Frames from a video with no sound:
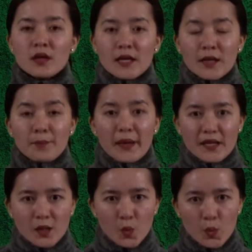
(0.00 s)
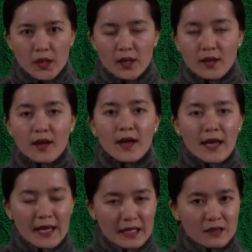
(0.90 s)
in a better way
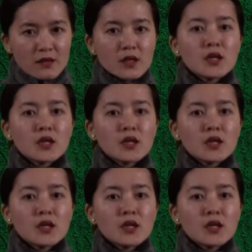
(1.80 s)
and